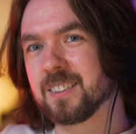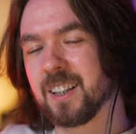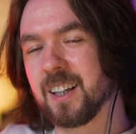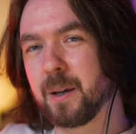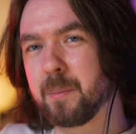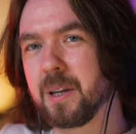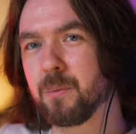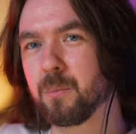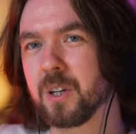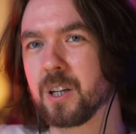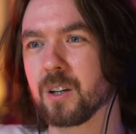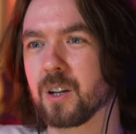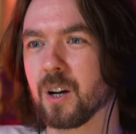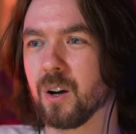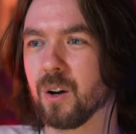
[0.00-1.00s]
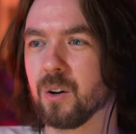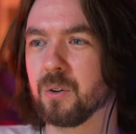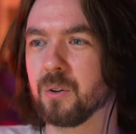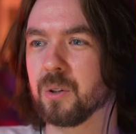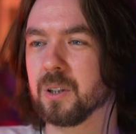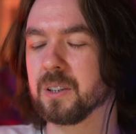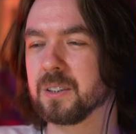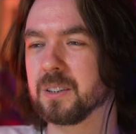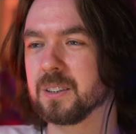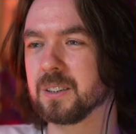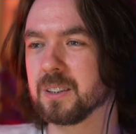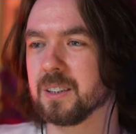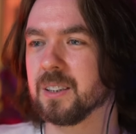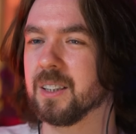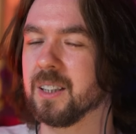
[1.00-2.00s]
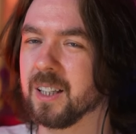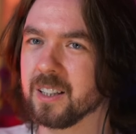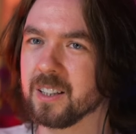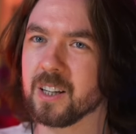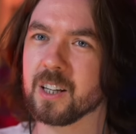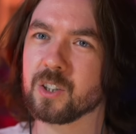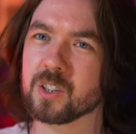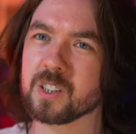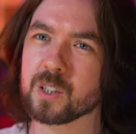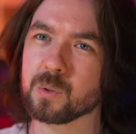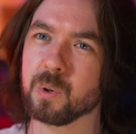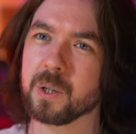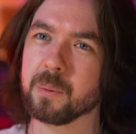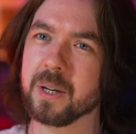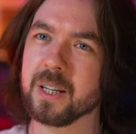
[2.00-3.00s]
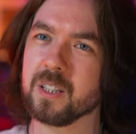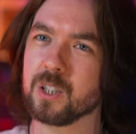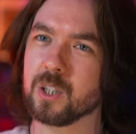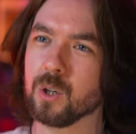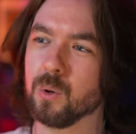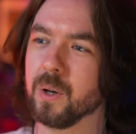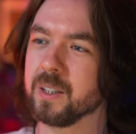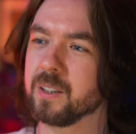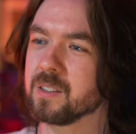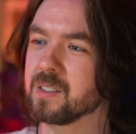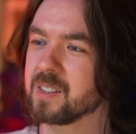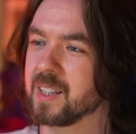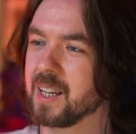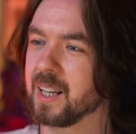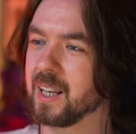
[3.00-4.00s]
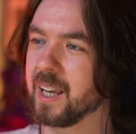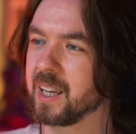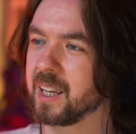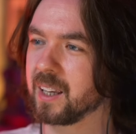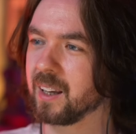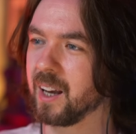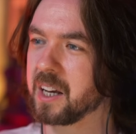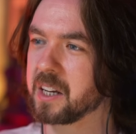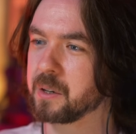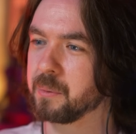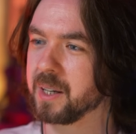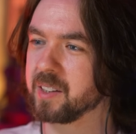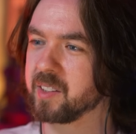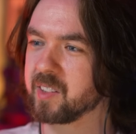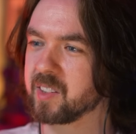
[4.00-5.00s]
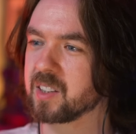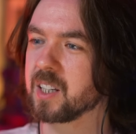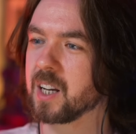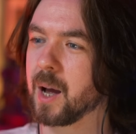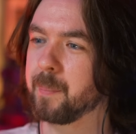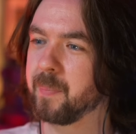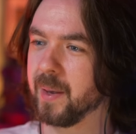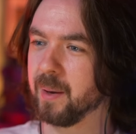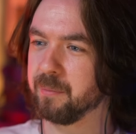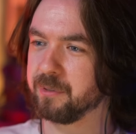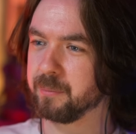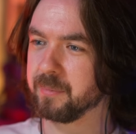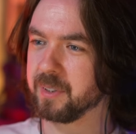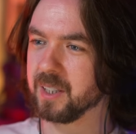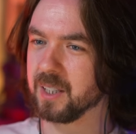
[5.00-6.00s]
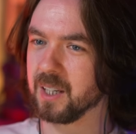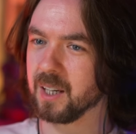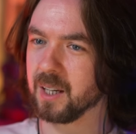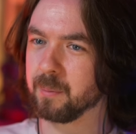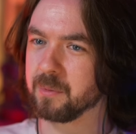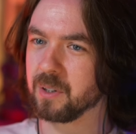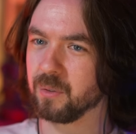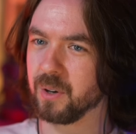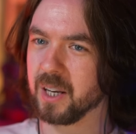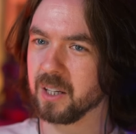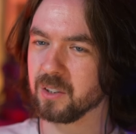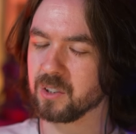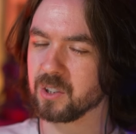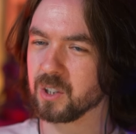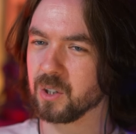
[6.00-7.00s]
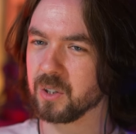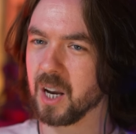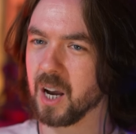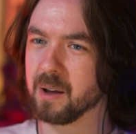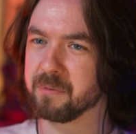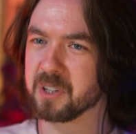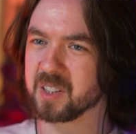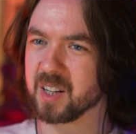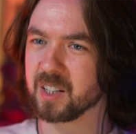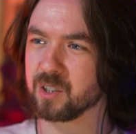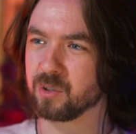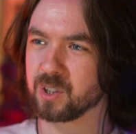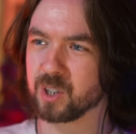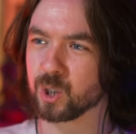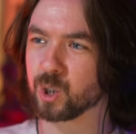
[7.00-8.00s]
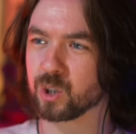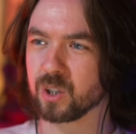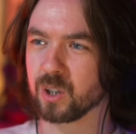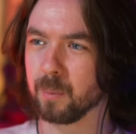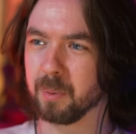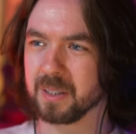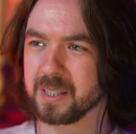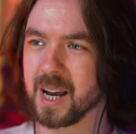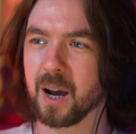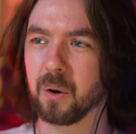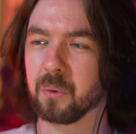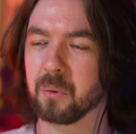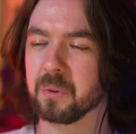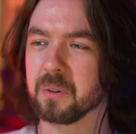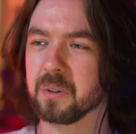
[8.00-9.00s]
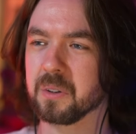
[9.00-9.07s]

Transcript: I mean, we could go. It just says, what do I do? It doesn't say, like, how do I stop them from thinking I'm deranged? So the obvious answer is to just double down.